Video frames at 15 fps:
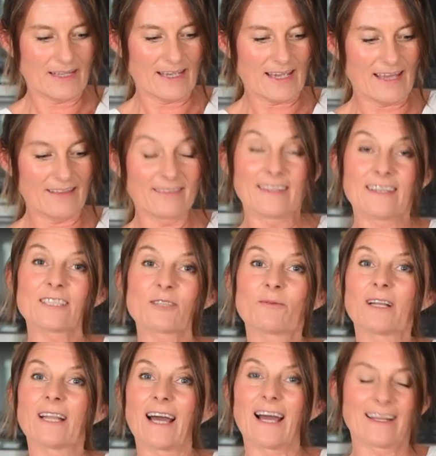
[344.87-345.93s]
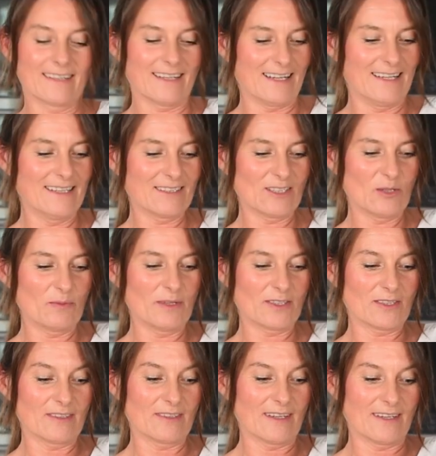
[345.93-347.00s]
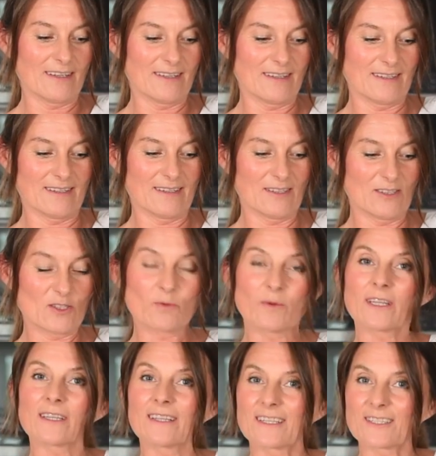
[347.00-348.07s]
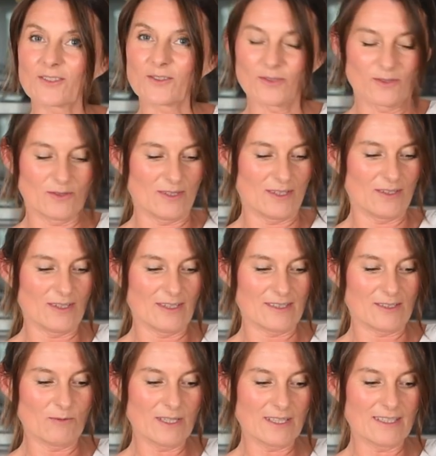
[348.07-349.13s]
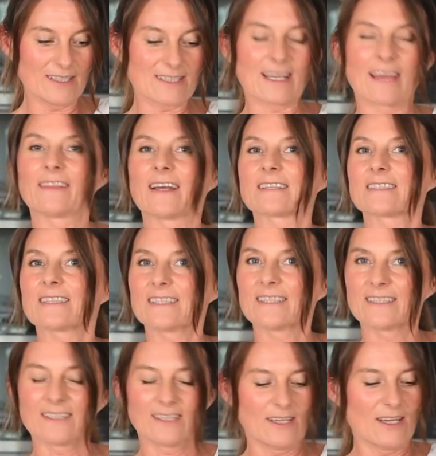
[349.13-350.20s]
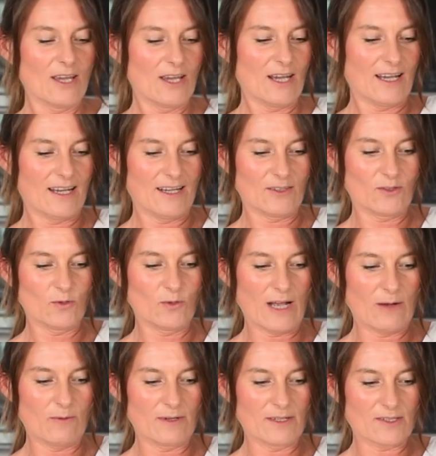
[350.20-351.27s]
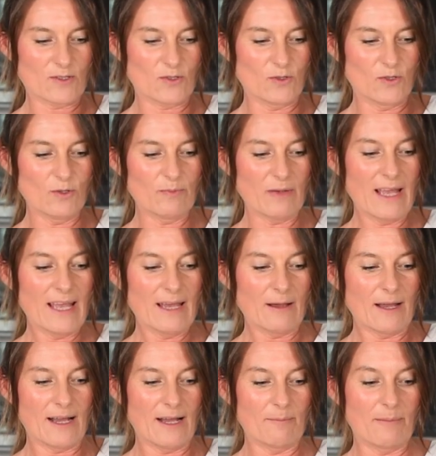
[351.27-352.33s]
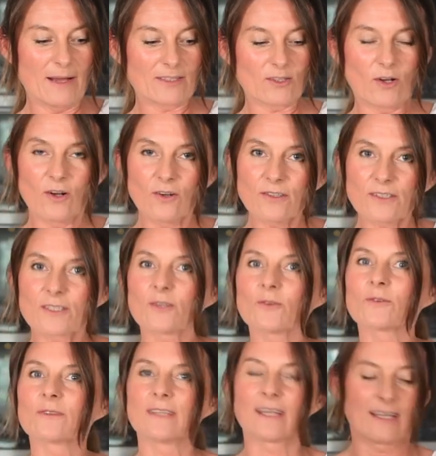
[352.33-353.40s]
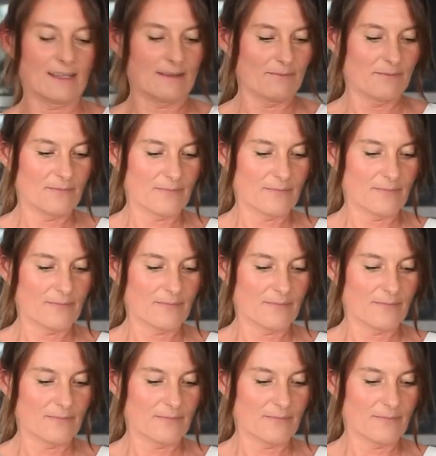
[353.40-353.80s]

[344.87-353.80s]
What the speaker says: and this will add a little bit sweetness and acidity to our soup, but also the